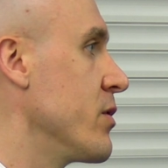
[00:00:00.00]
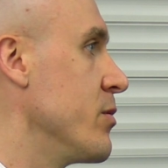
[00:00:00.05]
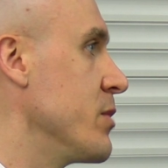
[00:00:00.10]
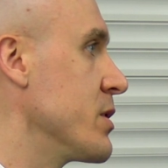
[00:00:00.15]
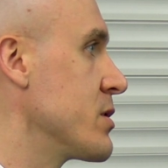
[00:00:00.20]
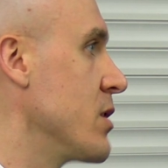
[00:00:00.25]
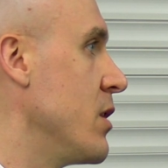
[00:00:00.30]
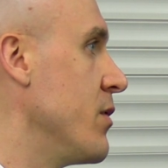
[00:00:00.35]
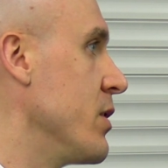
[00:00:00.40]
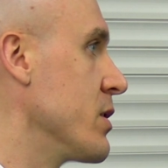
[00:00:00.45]
from a
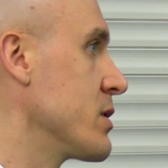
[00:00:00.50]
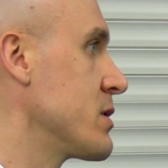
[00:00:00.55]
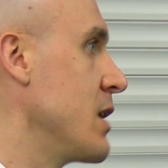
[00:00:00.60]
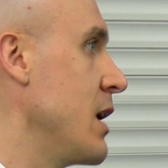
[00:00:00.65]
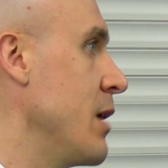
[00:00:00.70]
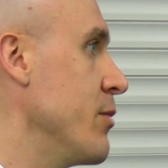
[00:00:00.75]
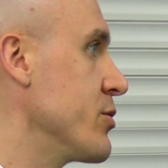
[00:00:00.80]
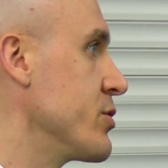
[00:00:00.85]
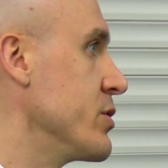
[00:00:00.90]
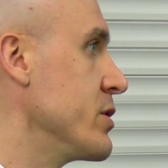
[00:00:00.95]
Sophos
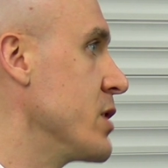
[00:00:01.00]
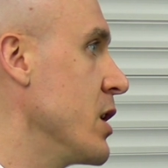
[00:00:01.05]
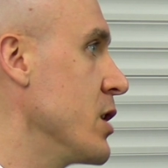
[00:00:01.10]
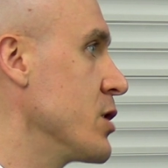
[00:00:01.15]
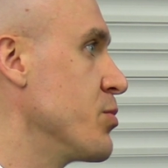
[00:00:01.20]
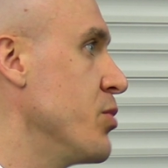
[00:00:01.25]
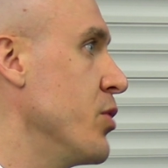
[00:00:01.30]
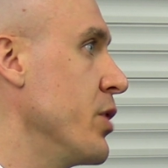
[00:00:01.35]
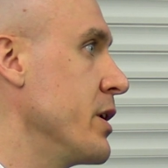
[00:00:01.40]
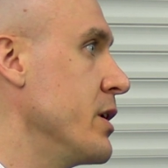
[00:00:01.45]
telemetry
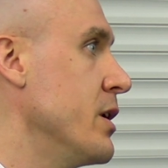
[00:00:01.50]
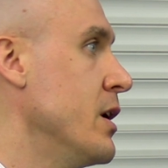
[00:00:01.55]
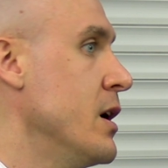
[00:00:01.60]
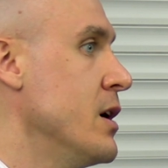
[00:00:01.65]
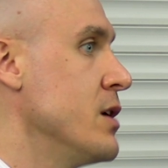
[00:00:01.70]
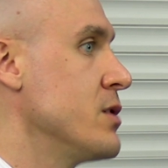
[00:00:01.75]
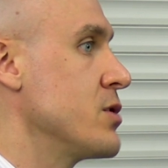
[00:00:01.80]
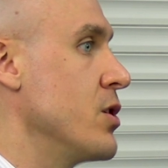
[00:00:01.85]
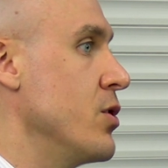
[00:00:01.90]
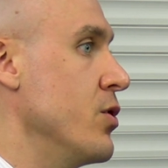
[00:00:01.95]
touch point,
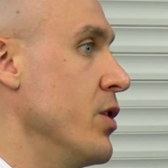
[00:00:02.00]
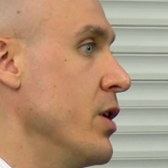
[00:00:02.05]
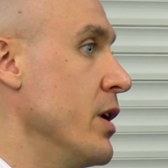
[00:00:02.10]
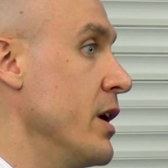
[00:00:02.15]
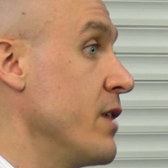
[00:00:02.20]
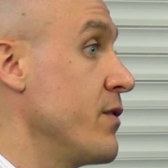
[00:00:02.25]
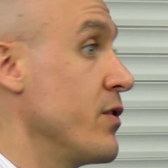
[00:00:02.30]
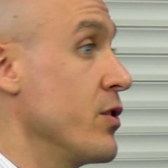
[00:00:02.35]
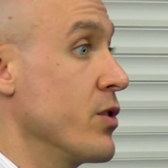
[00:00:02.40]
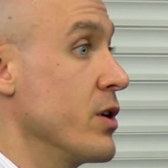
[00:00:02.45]
so
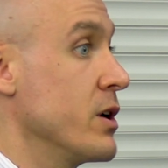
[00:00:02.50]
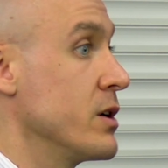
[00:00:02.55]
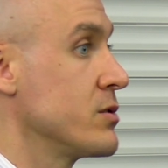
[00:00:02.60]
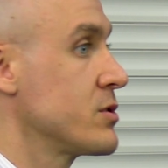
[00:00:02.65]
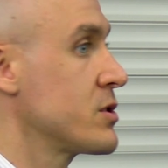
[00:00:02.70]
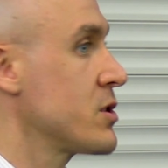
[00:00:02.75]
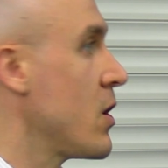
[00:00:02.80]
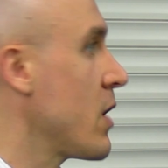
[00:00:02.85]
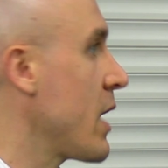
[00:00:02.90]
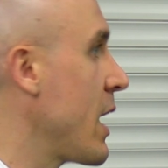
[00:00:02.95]
that if you're a
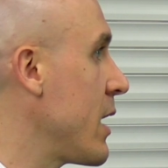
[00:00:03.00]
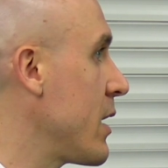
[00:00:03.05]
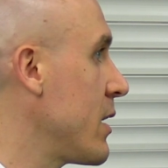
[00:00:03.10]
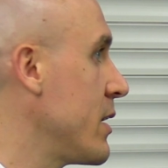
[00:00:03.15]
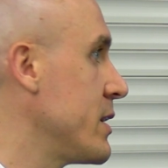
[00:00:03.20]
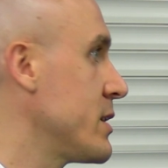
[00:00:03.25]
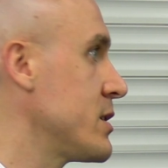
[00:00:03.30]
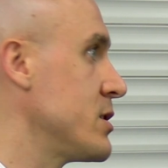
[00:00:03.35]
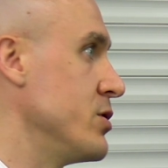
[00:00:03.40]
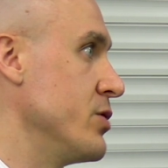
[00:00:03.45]
SOC
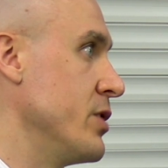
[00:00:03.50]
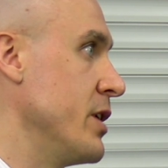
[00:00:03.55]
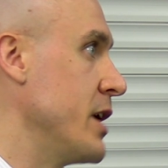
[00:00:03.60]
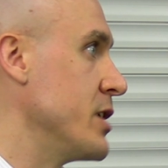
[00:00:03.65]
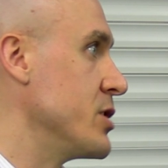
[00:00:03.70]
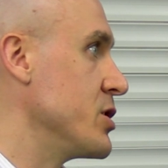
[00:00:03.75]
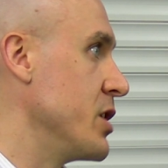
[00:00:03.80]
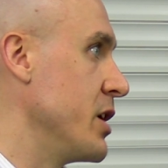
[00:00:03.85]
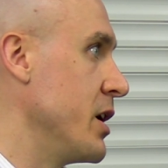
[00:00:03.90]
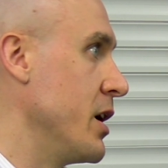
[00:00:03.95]
analyst, you're an
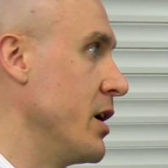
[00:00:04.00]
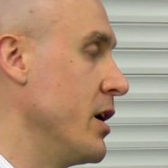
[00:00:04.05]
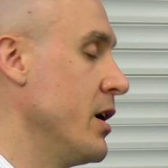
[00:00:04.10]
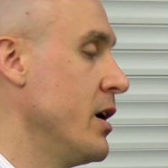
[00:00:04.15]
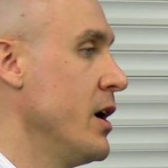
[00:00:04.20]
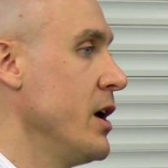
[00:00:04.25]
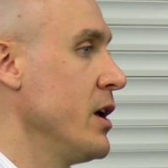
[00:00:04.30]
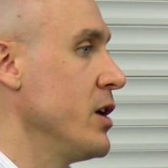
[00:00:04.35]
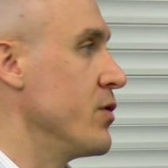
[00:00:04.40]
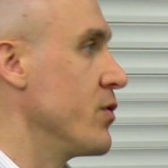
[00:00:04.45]
engineer,
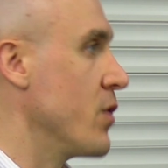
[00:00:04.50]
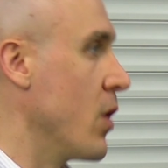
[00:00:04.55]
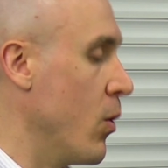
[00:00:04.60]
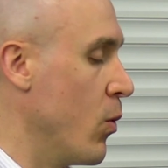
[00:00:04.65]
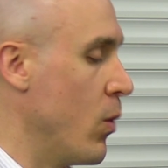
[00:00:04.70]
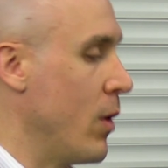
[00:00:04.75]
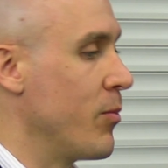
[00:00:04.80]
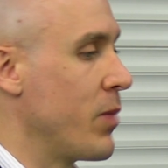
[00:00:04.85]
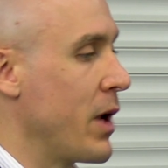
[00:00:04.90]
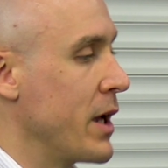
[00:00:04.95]
you've got
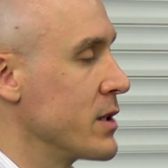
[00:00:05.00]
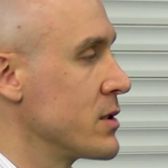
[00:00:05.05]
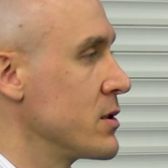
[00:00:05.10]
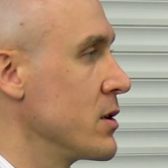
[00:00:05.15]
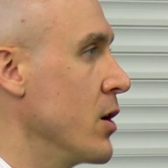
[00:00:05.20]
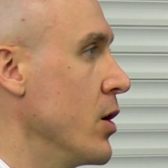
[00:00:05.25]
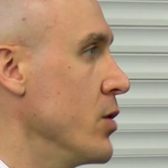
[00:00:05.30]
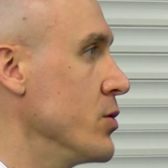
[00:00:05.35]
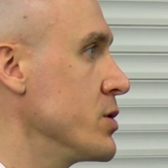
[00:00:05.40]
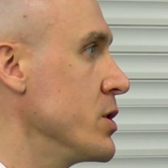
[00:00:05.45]
one place
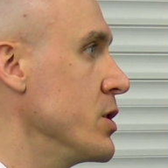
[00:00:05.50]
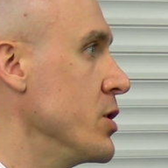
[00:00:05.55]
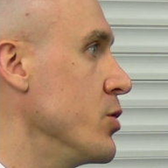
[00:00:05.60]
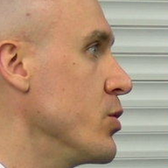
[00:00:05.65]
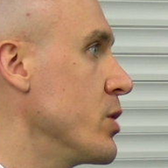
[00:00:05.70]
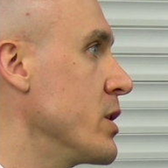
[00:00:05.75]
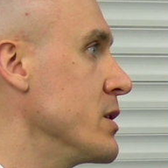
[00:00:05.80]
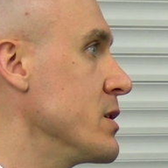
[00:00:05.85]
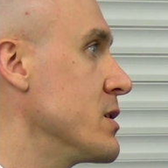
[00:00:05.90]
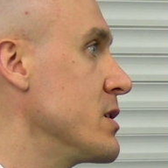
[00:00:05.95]
to go so
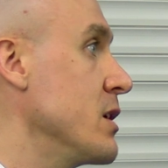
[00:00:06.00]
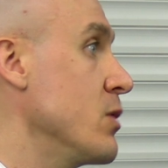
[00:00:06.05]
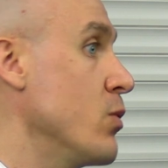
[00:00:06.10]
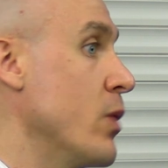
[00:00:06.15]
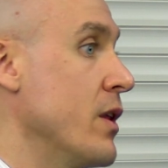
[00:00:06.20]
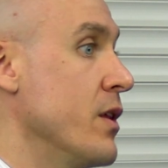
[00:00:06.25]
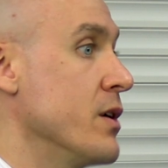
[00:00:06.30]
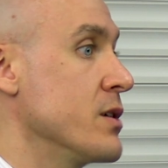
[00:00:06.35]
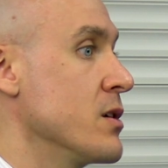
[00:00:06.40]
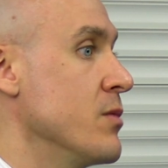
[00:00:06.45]
you can see
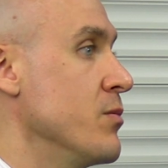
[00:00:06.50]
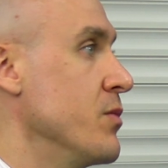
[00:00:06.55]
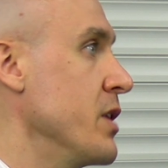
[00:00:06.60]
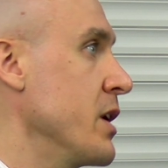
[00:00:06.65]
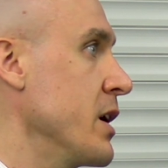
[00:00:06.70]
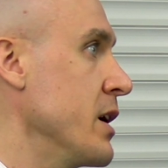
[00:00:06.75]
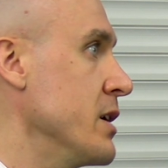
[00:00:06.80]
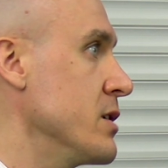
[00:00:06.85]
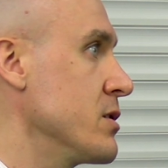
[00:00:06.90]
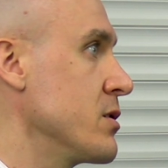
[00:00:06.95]
whether
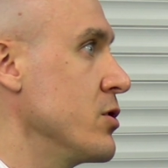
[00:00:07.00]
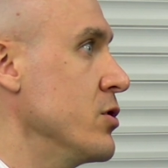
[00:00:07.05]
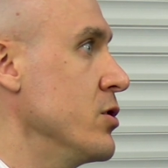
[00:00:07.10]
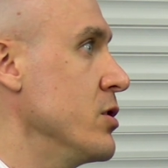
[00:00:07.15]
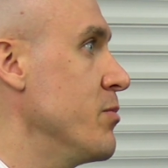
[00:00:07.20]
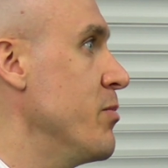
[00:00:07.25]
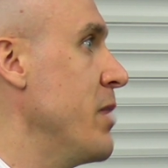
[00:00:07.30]
something is good,